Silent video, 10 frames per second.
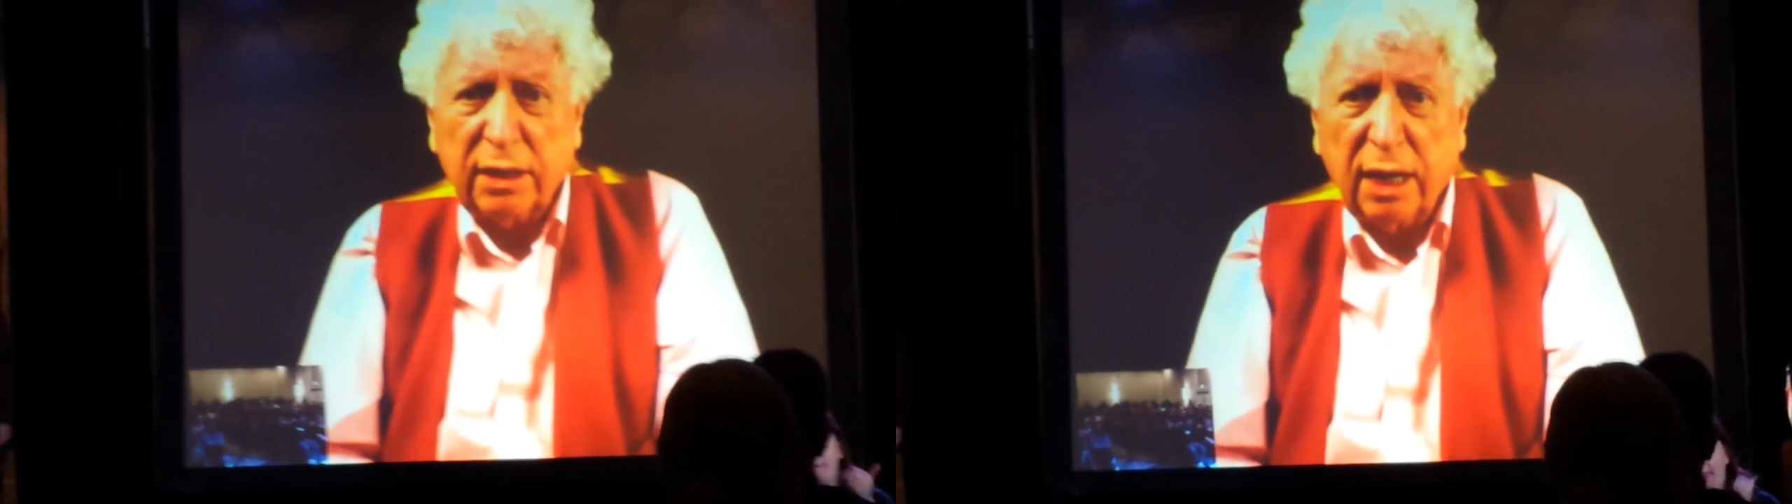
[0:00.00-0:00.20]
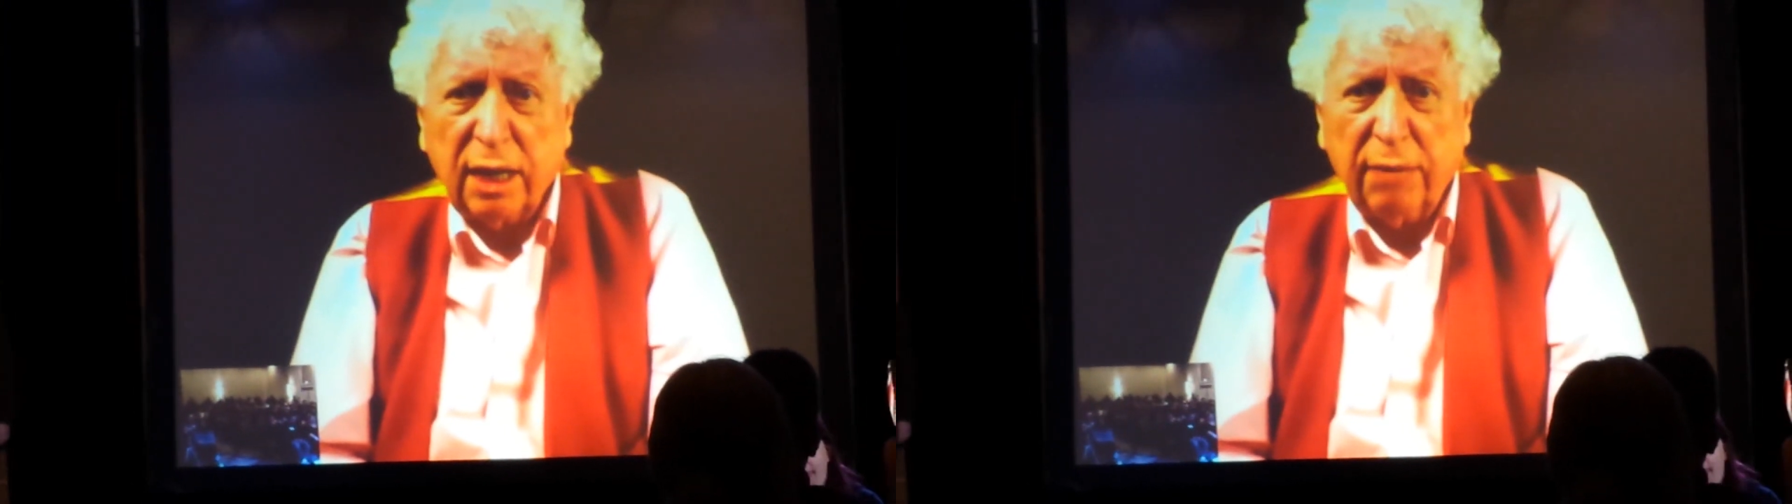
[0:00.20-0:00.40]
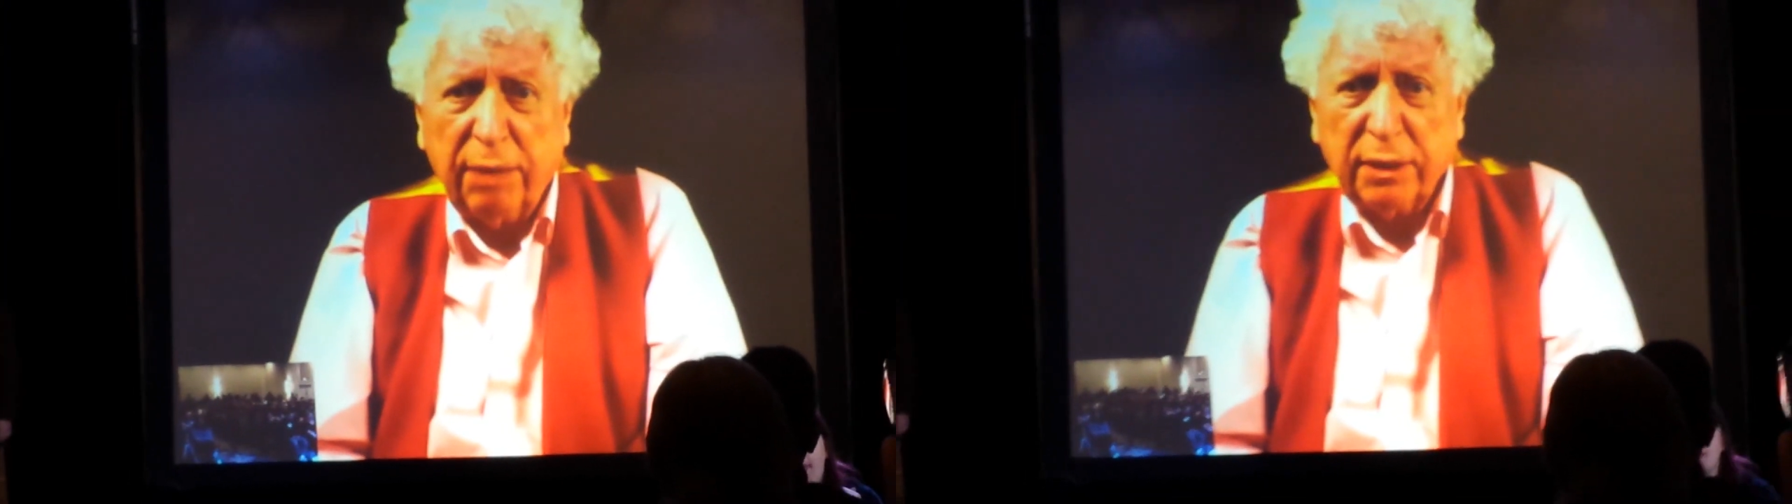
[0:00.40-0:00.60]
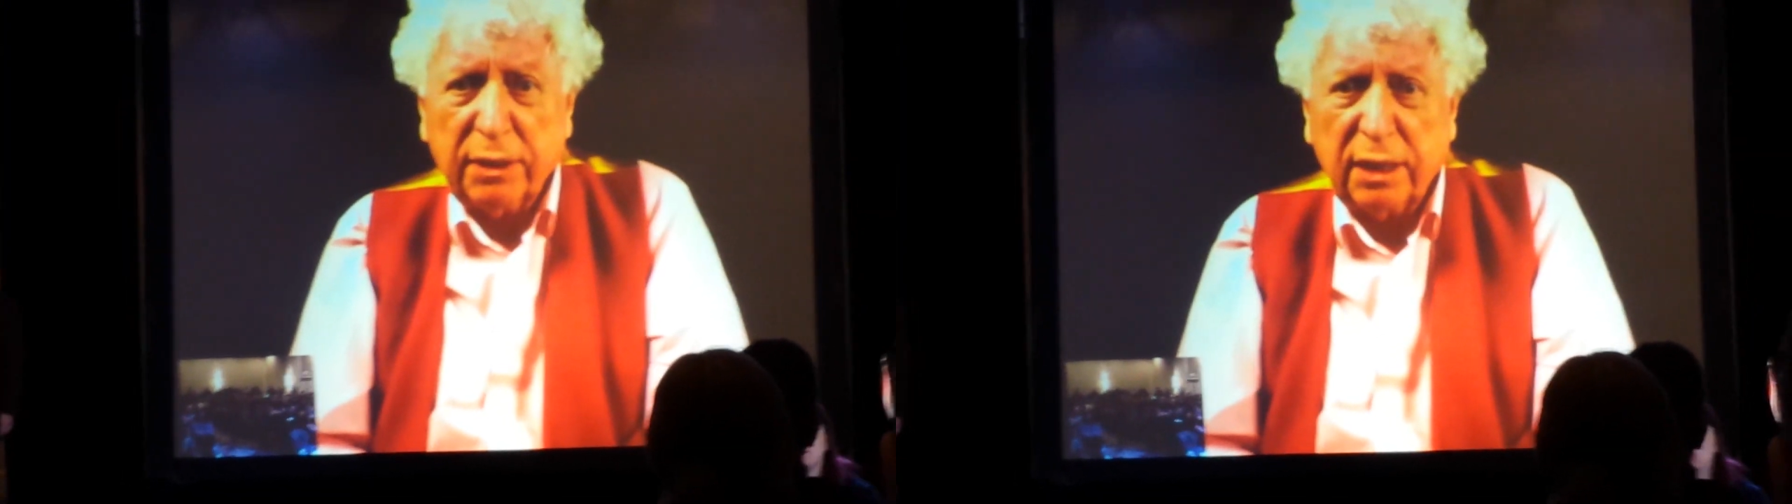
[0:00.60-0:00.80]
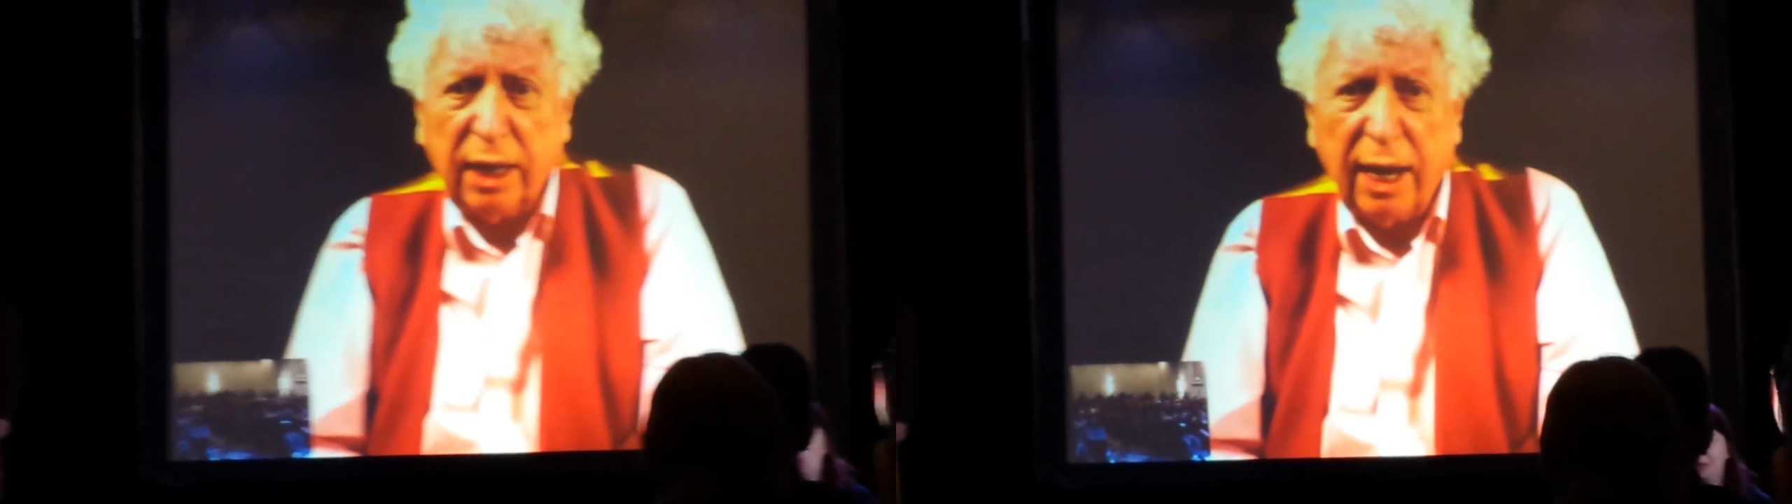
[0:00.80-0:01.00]
comeuppance
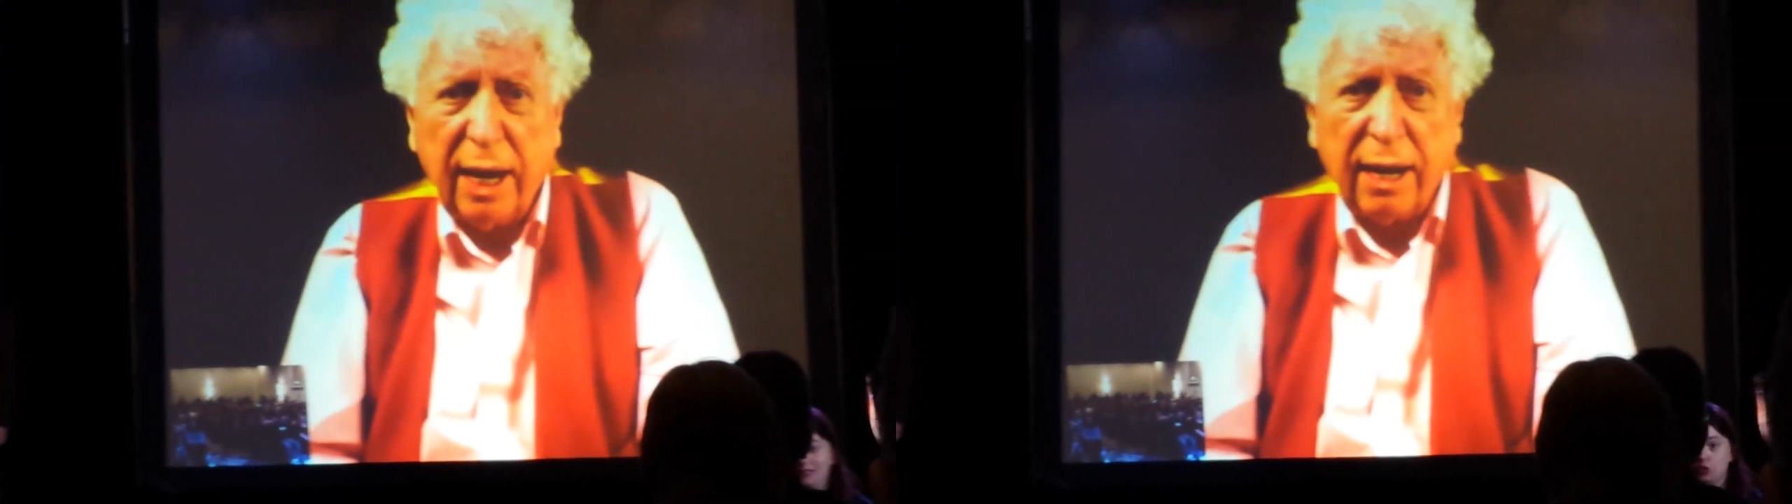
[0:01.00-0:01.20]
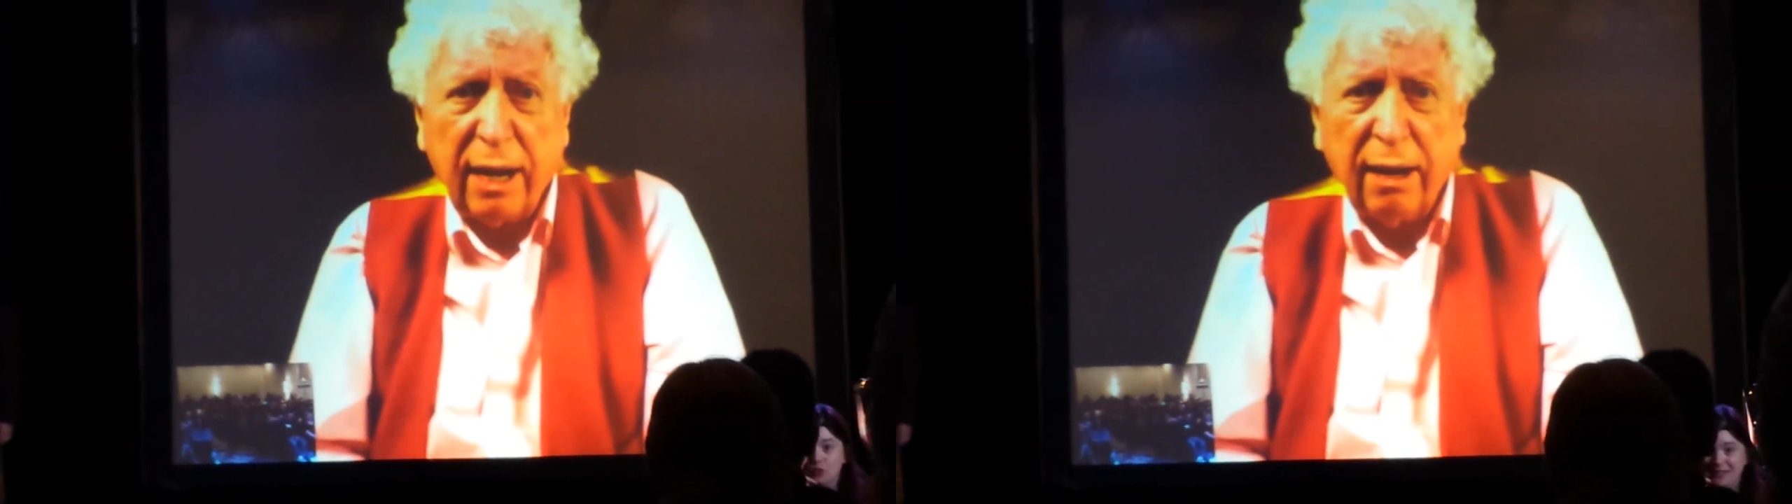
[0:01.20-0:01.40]
at the end.